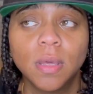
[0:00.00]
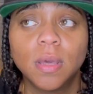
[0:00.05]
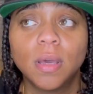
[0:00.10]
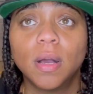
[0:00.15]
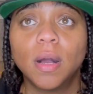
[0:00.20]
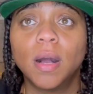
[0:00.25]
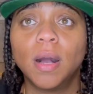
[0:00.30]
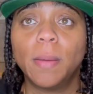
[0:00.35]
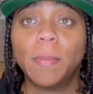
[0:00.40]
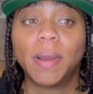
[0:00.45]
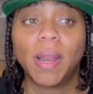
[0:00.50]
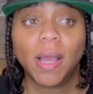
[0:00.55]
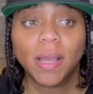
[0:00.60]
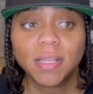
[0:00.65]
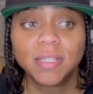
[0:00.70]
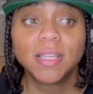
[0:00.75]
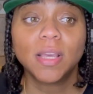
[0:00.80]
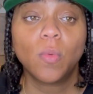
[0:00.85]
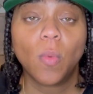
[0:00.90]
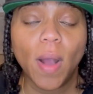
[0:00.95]
But I
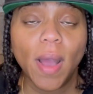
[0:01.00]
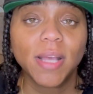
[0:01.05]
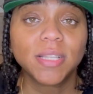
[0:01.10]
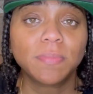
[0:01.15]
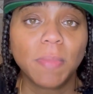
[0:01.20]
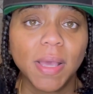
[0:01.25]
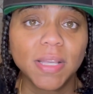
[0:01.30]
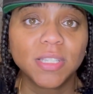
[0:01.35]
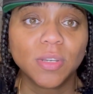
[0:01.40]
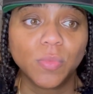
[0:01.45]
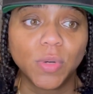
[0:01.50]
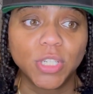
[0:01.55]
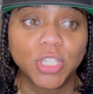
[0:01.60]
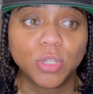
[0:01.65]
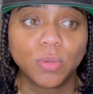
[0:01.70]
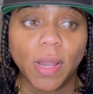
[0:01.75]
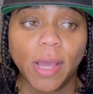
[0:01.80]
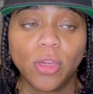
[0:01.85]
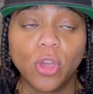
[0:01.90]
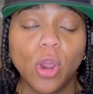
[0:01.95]
can see why it's messing with
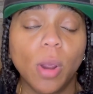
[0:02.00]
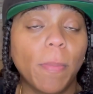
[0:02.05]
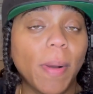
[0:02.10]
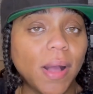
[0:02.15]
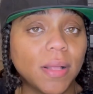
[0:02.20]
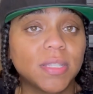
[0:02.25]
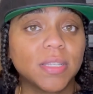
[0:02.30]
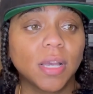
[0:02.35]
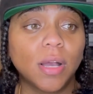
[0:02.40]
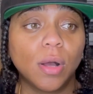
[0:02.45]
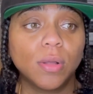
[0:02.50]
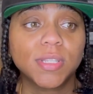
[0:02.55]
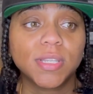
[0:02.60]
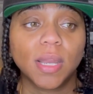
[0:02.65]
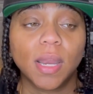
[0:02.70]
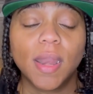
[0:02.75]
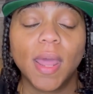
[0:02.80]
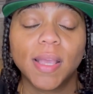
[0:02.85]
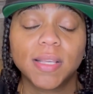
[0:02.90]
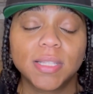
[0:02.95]
you. You're about to go to
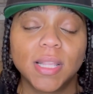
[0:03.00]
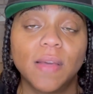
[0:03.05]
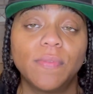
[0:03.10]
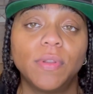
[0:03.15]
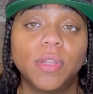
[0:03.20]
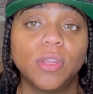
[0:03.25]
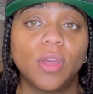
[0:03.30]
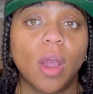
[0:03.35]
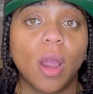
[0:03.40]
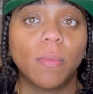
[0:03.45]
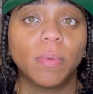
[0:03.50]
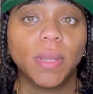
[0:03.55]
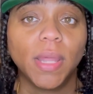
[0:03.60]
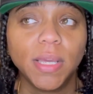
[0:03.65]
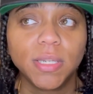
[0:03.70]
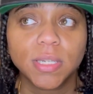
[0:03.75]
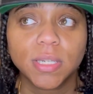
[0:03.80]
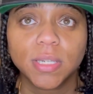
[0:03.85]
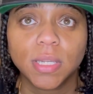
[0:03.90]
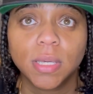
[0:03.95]
the next level in your
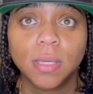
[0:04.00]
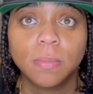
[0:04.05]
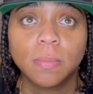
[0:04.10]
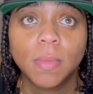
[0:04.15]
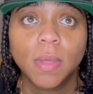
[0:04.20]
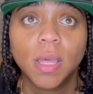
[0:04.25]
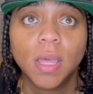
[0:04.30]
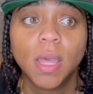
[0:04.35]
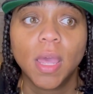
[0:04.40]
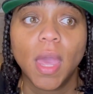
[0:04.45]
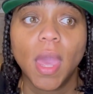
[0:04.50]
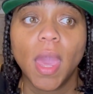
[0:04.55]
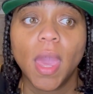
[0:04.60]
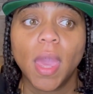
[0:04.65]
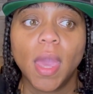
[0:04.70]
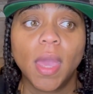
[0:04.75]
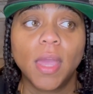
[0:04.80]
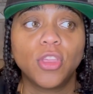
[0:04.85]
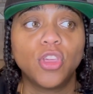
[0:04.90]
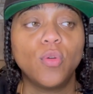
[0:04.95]
relationship
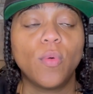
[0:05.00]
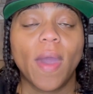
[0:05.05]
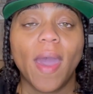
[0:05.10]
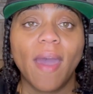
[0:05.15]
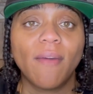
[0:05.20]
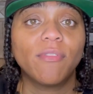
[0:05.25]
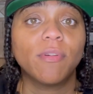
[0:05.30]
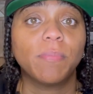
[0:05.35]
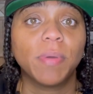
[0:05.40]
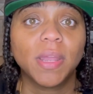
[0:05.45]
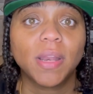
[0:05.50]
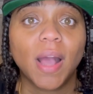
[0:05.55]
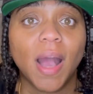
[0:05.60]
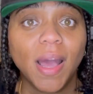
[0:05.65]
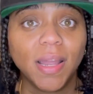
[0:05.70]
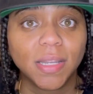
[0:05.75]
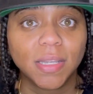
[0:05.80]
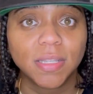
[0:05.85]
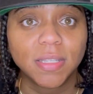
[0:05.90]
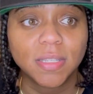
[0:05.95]
and you haven't been
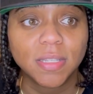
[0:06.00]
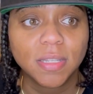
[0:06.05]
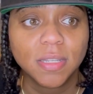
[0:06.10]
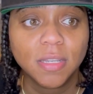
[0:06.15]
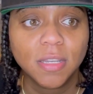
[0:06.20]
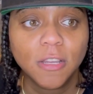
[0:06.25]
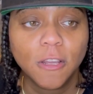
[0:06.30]
honest,